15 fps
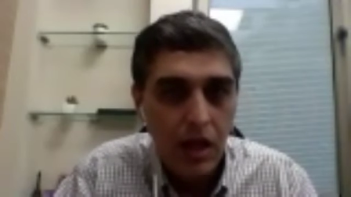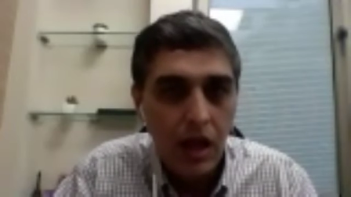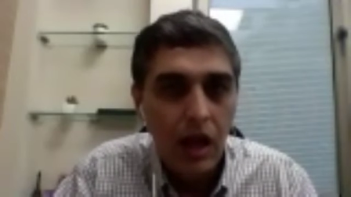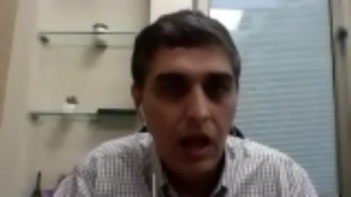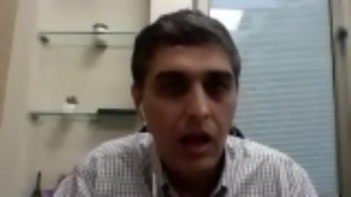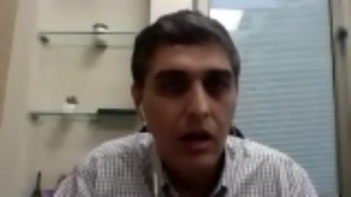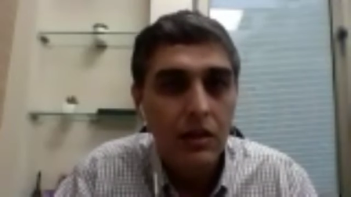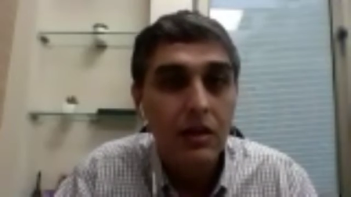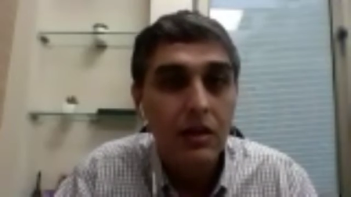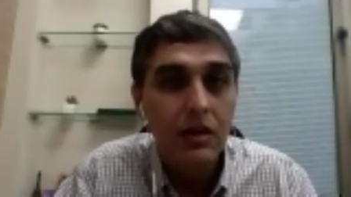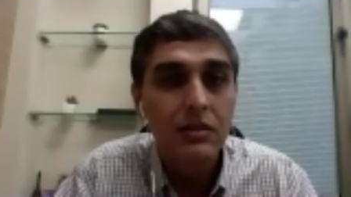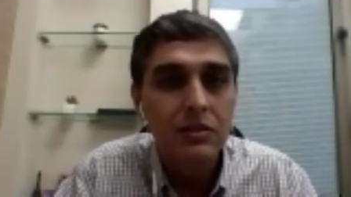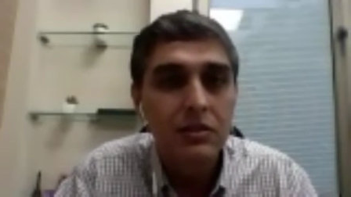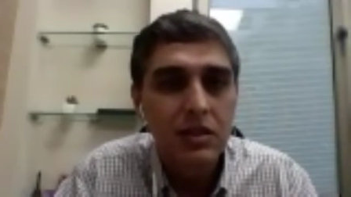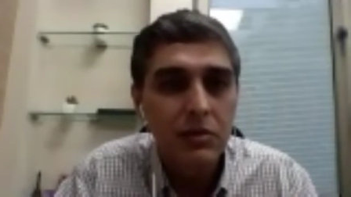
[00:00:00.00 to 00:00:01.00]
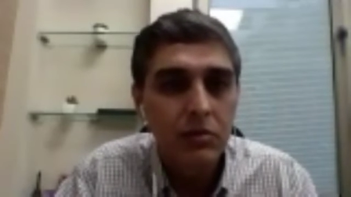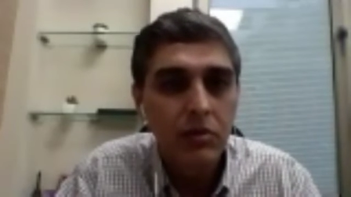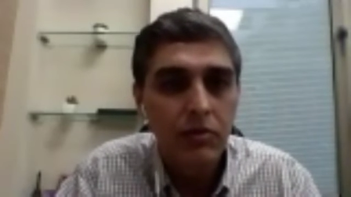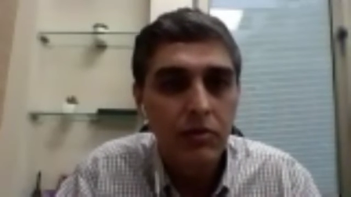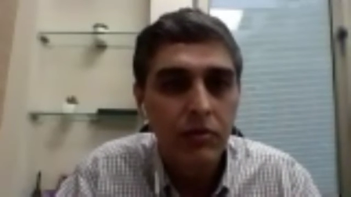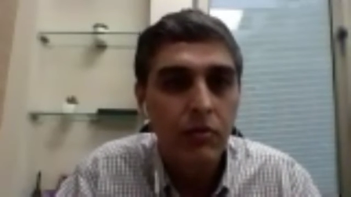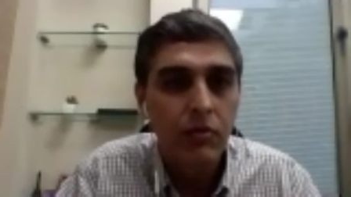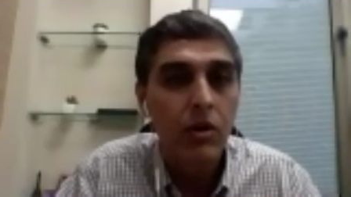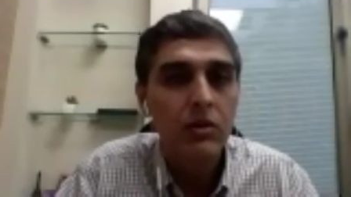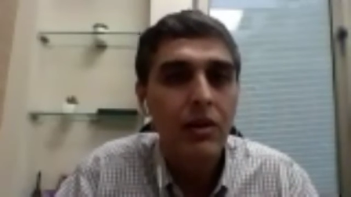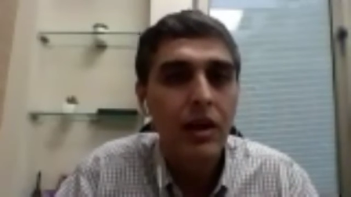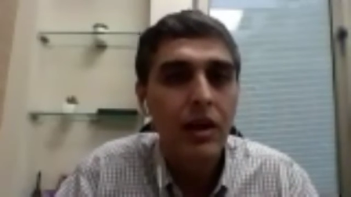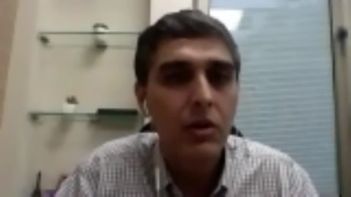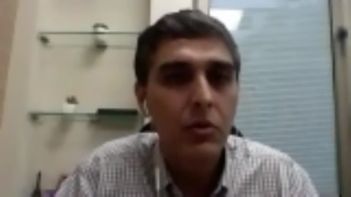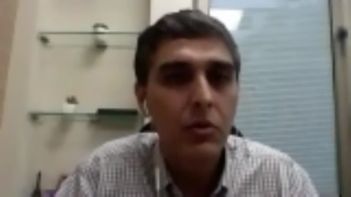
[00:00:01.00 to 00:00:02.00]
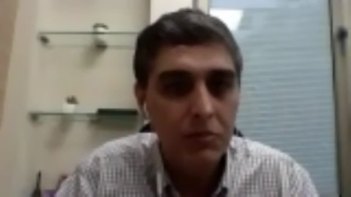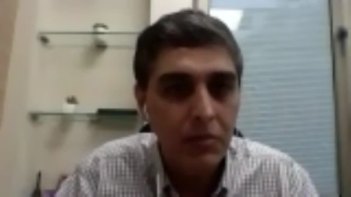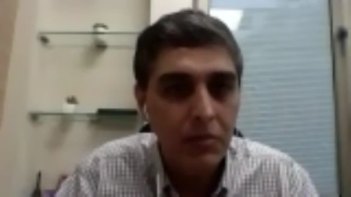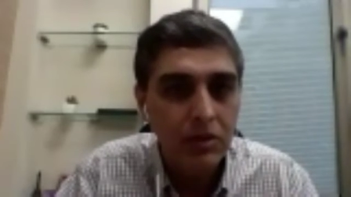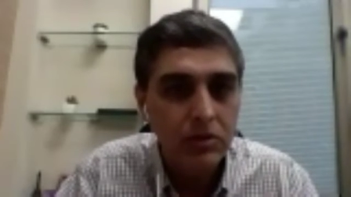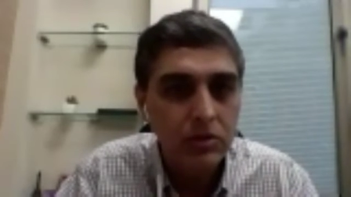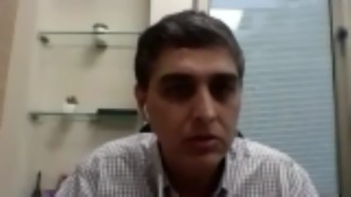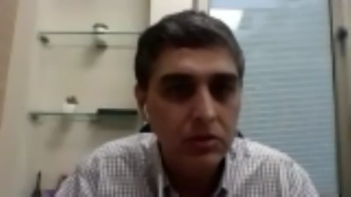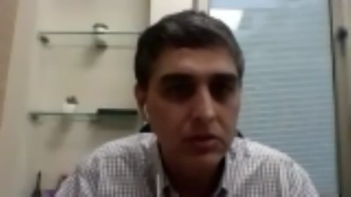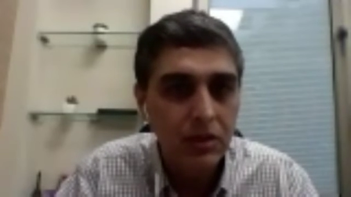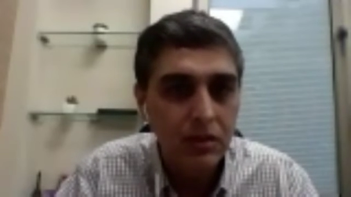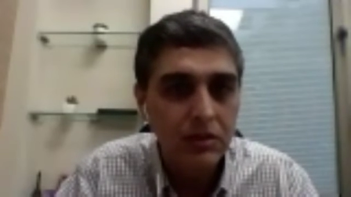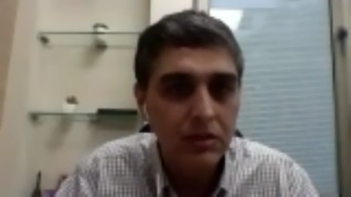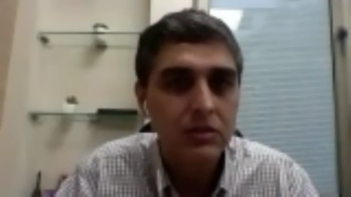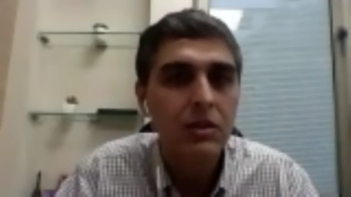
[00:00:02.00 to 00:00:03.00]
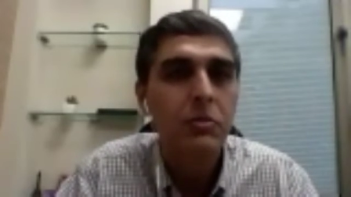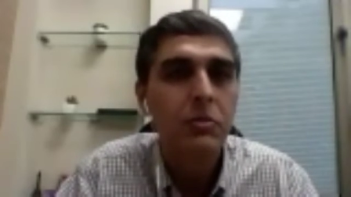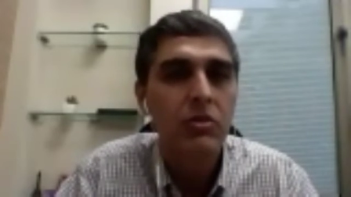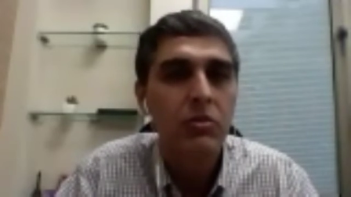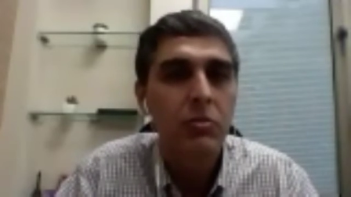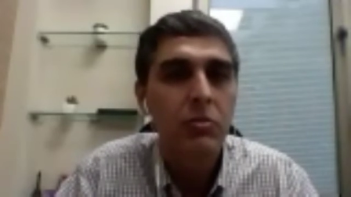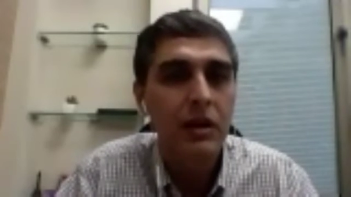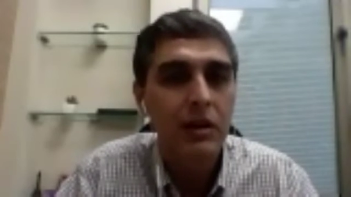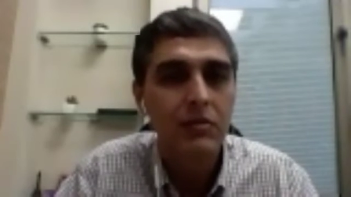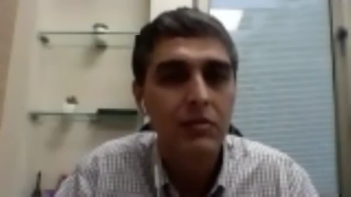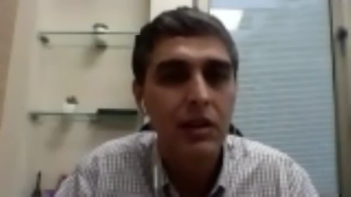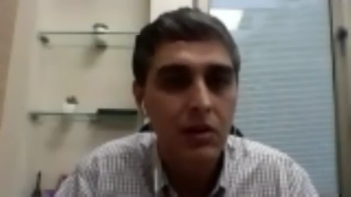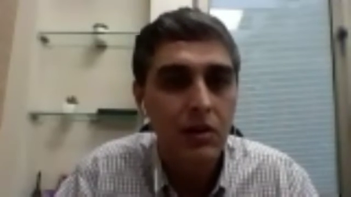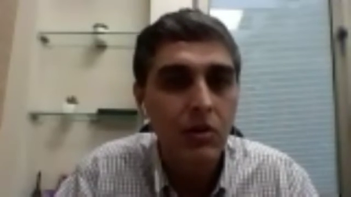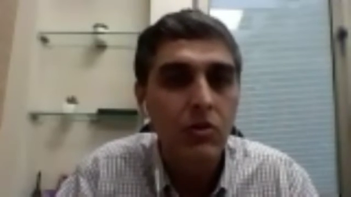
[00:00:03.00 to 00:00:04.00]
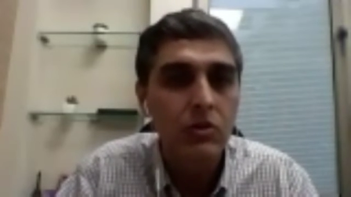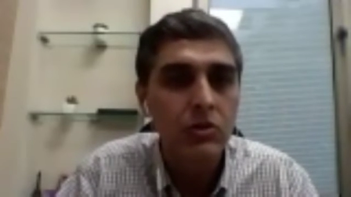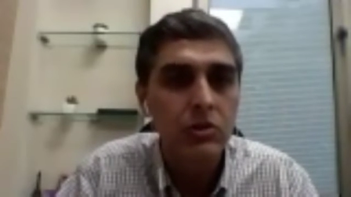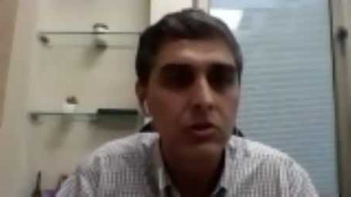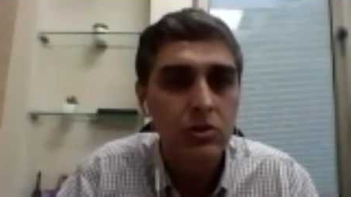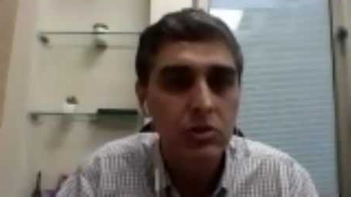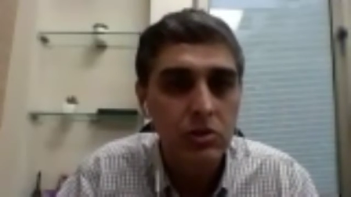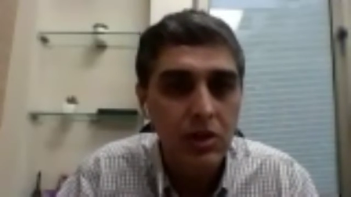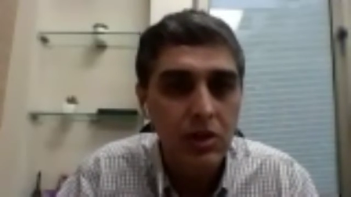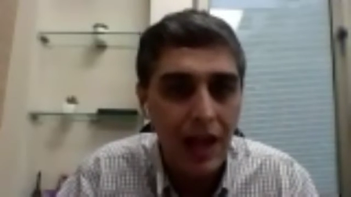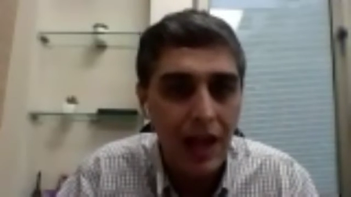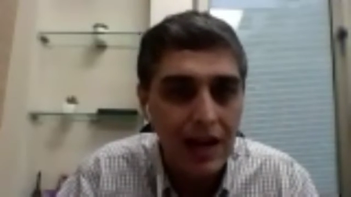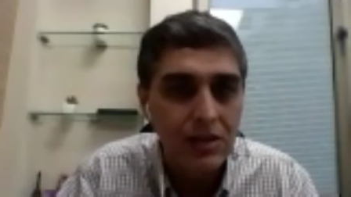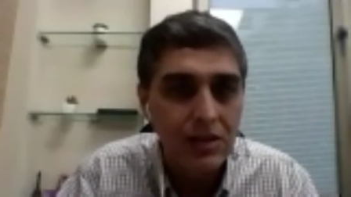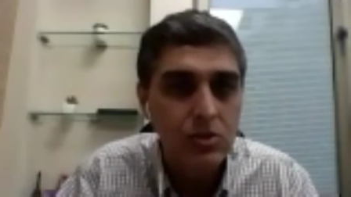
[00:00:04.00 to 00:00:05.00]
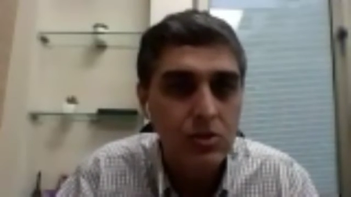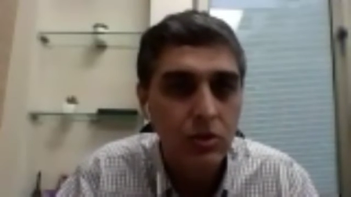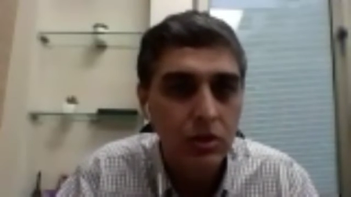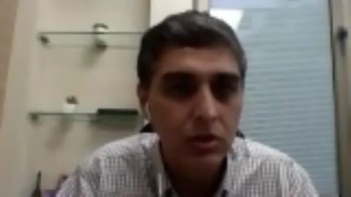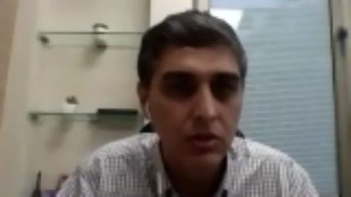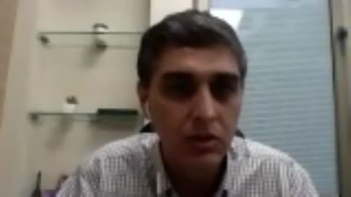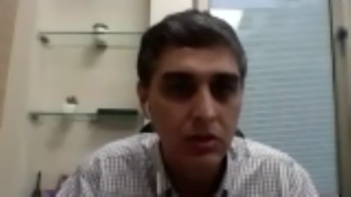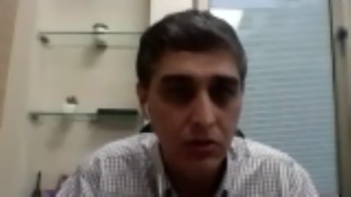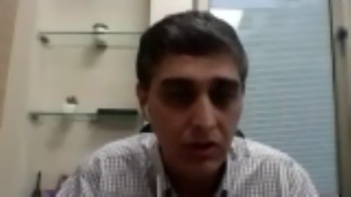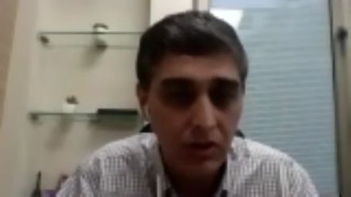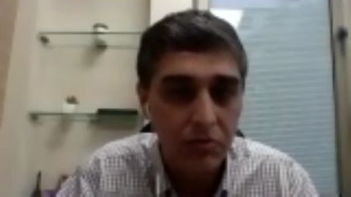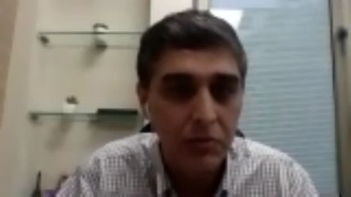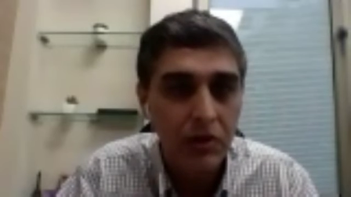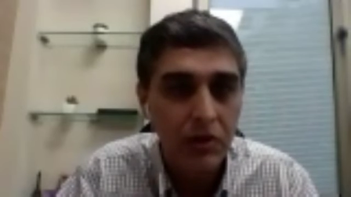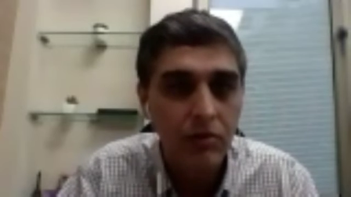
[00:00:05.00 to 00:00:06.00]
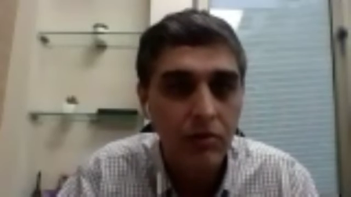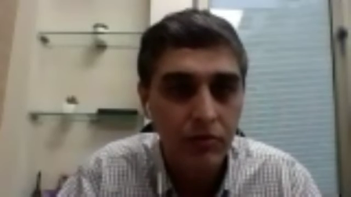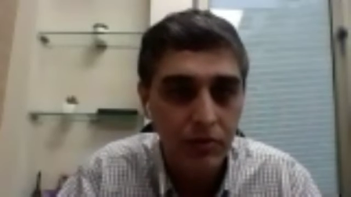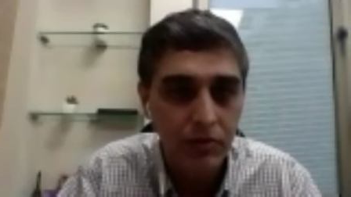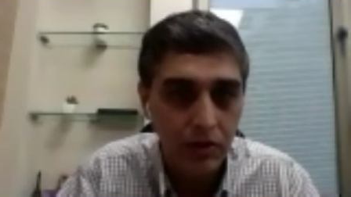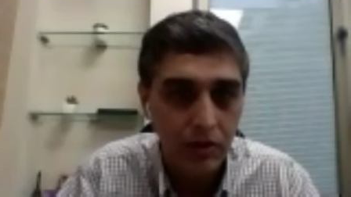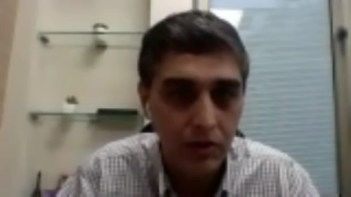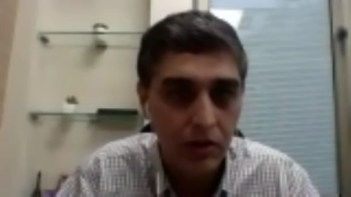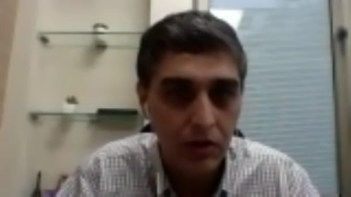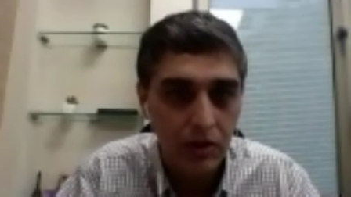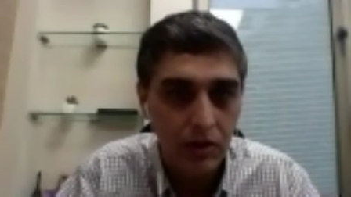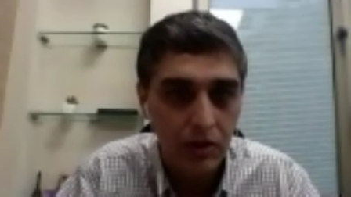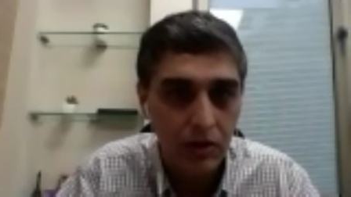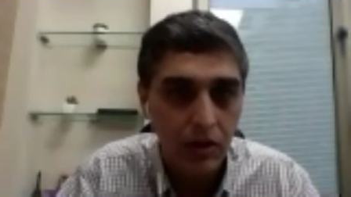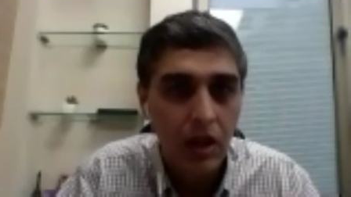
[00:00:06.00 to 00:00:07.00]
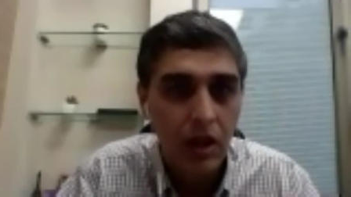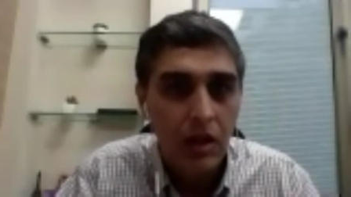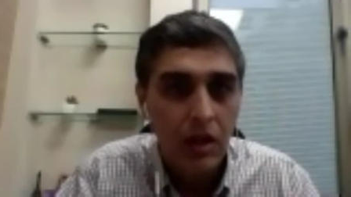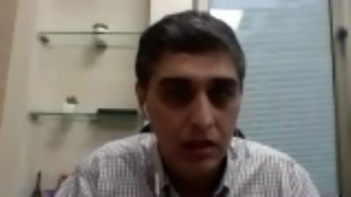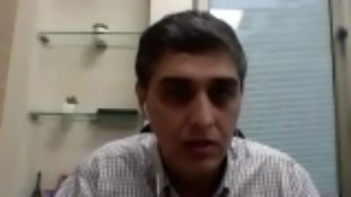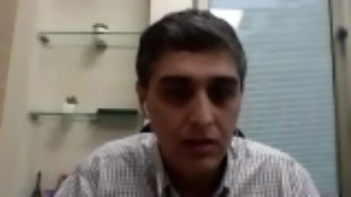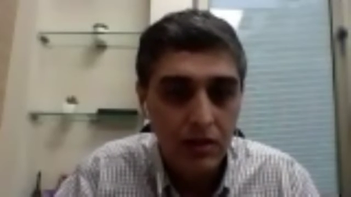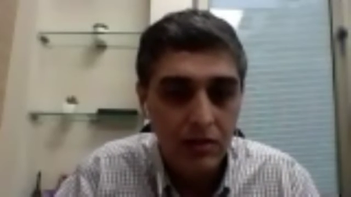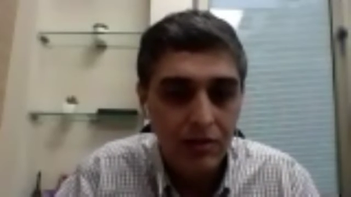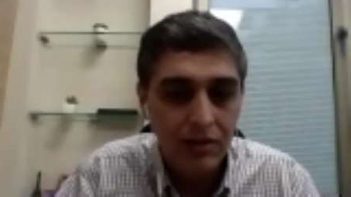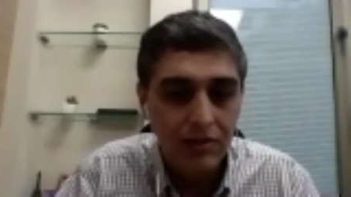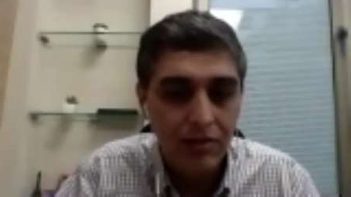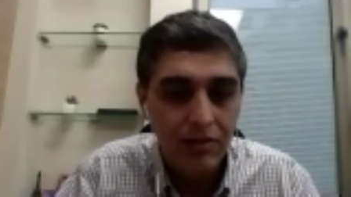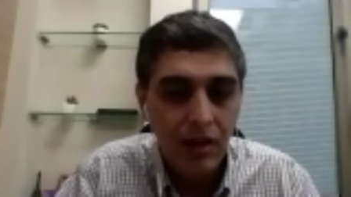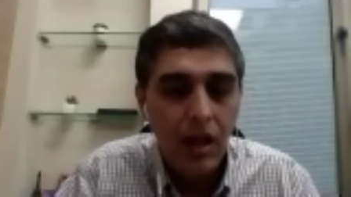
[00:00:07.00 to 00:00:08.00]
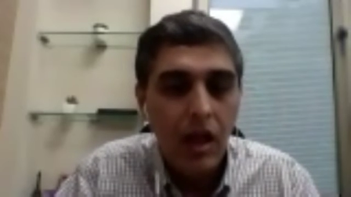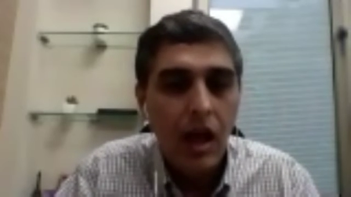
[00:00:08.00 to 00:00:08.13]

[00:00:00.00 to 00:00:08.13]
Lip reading: The concept of what is adequate margins is the perspective that an oncosurgeon adds to the treatment of the disease.